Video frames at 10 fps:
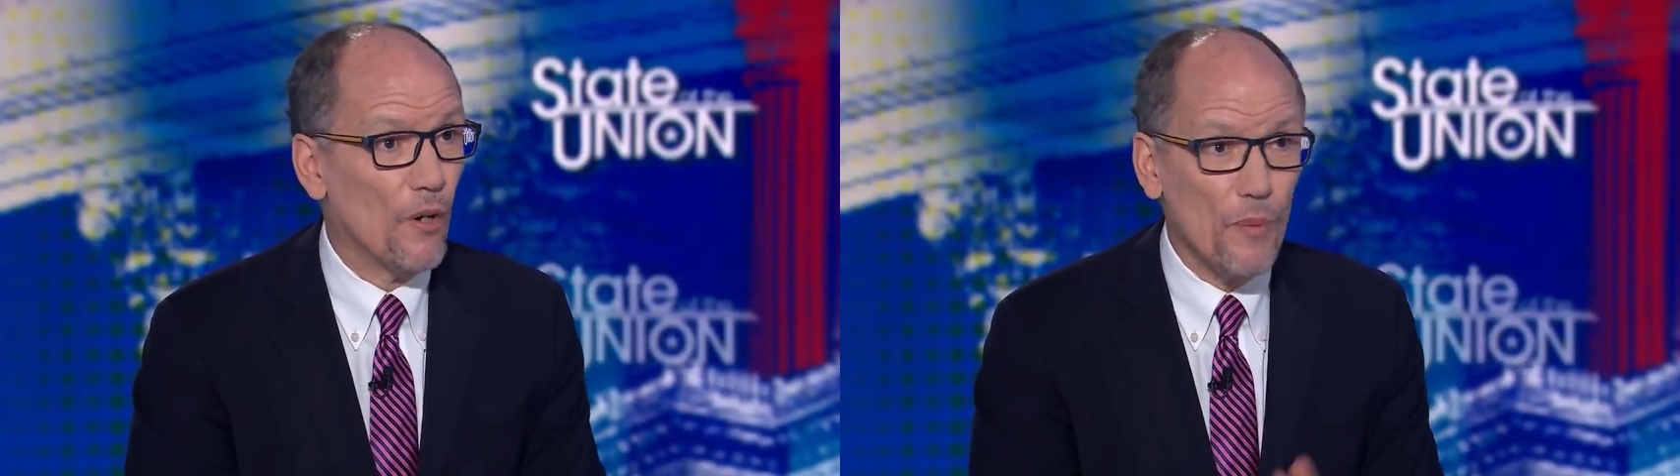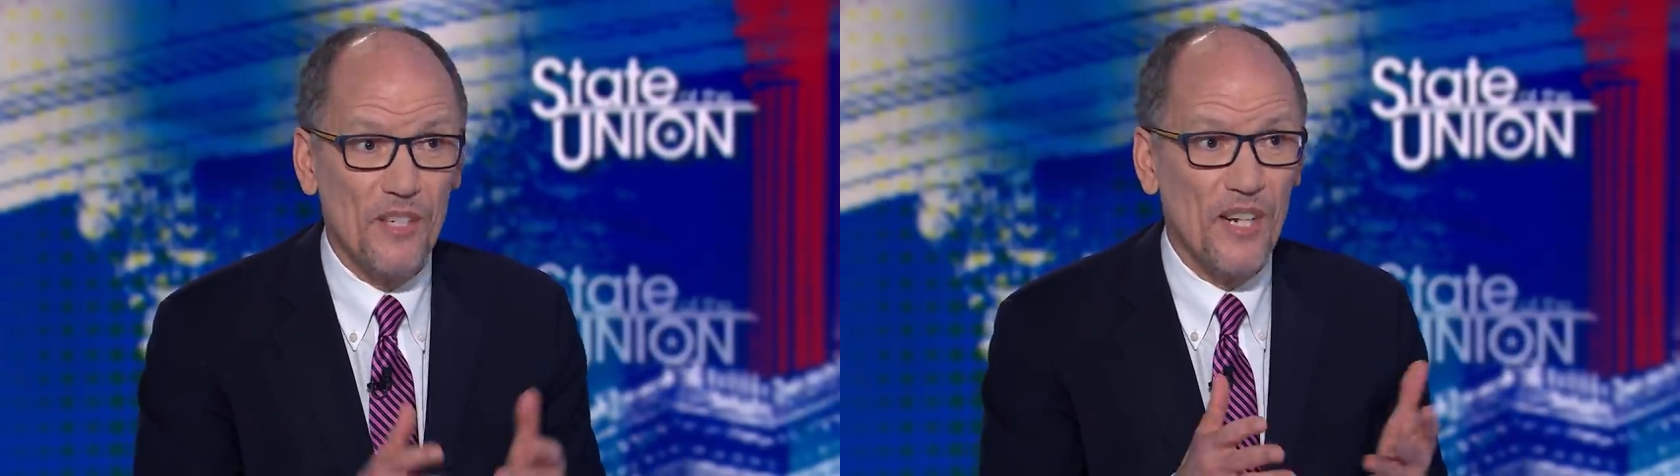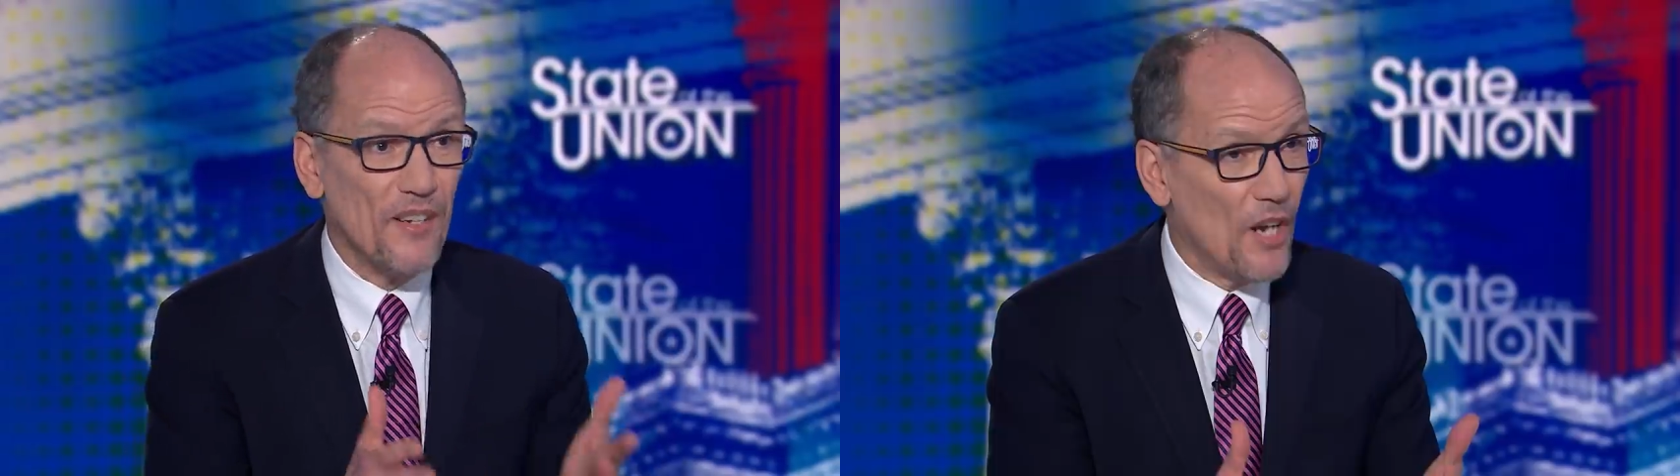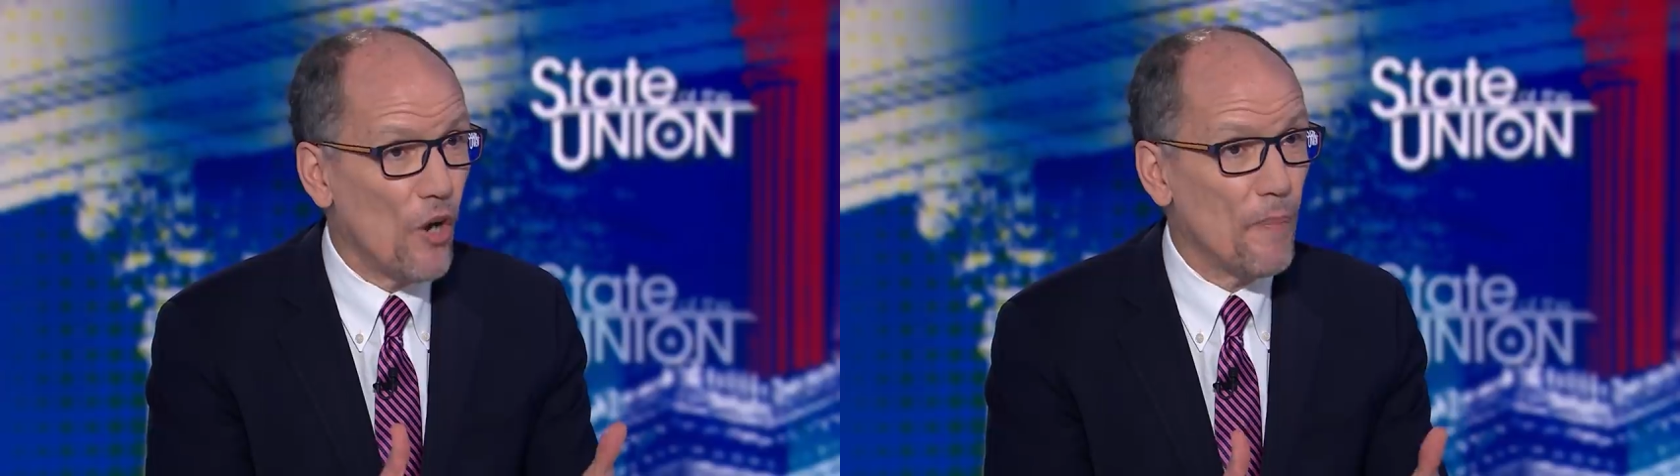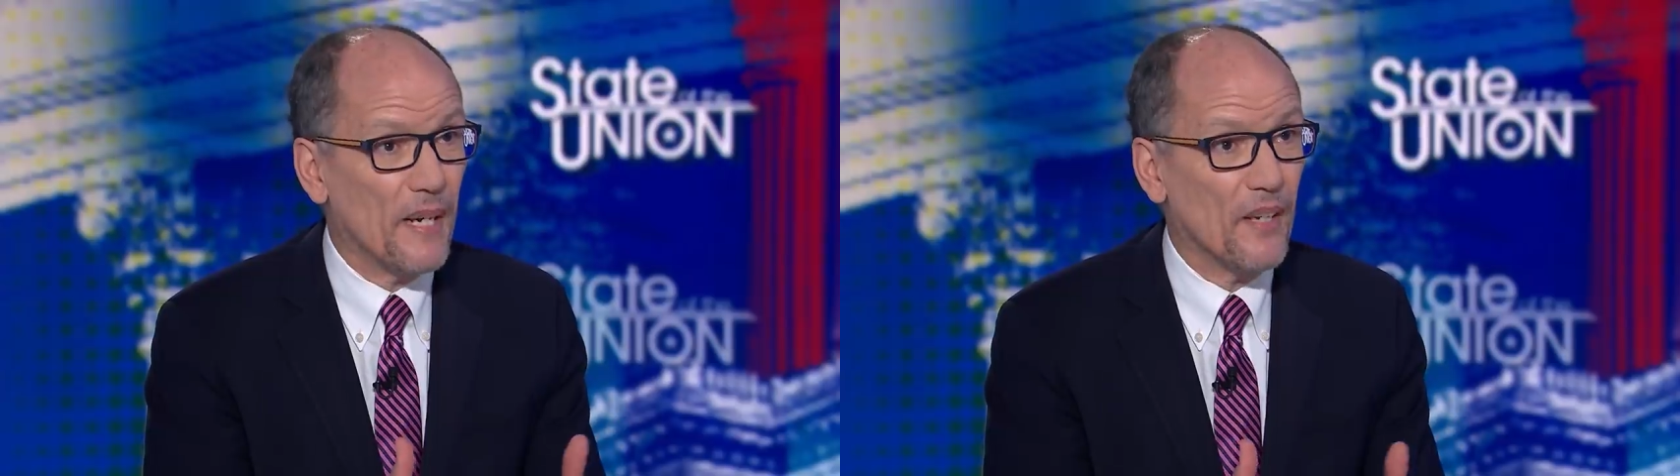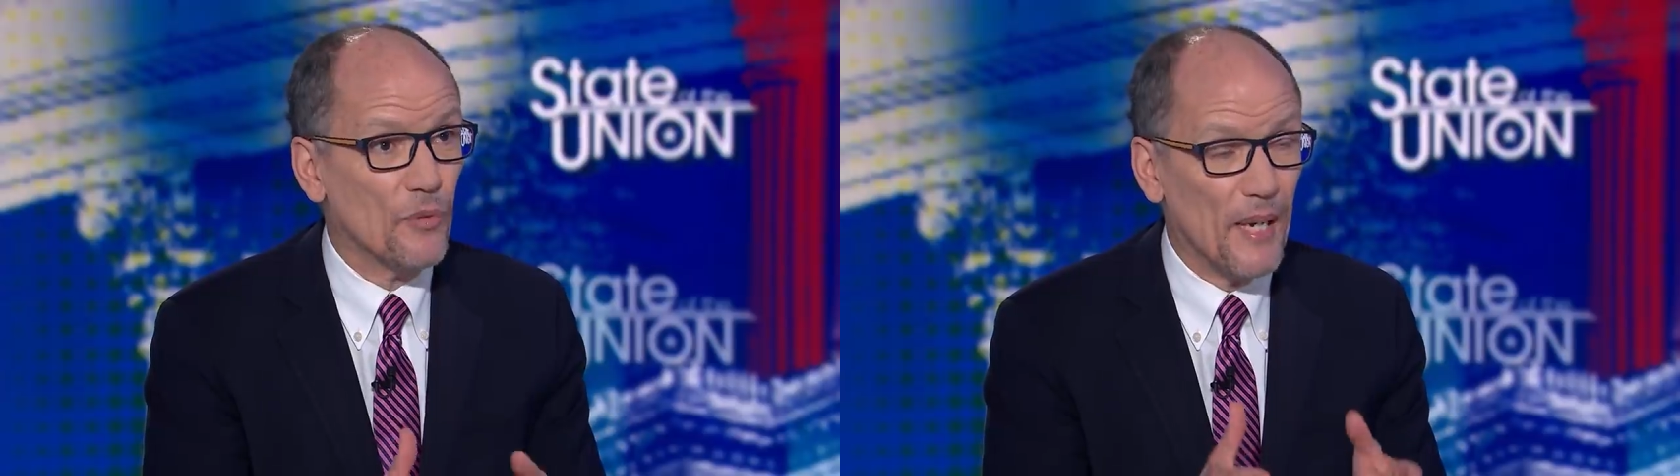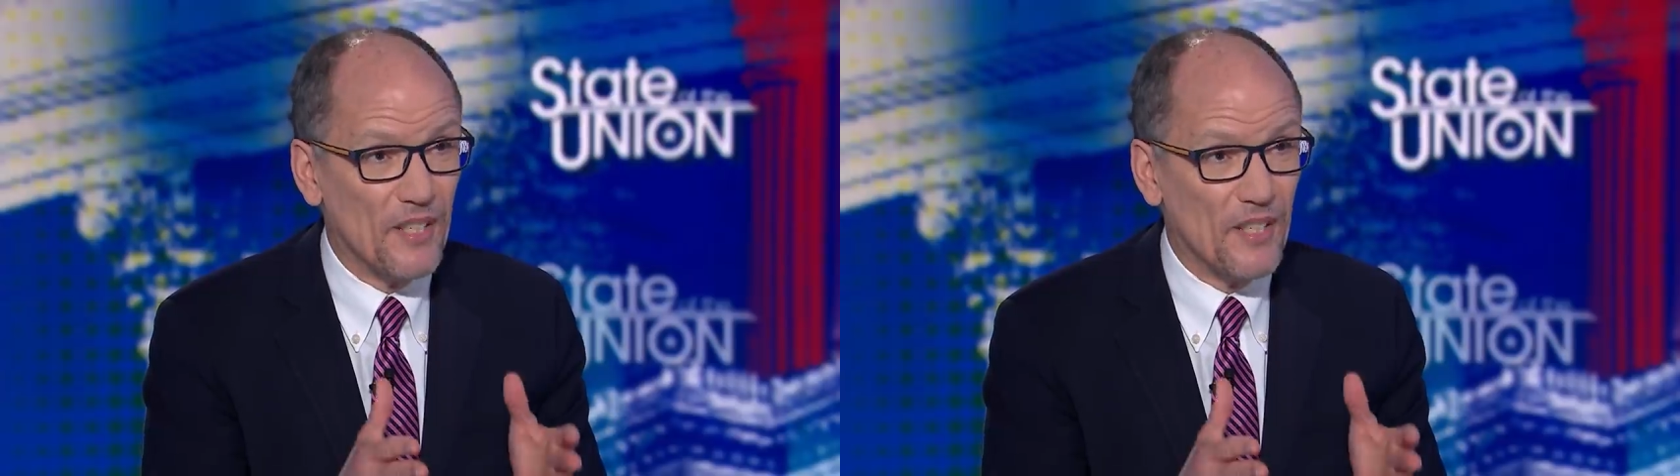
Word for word: And we said no because we had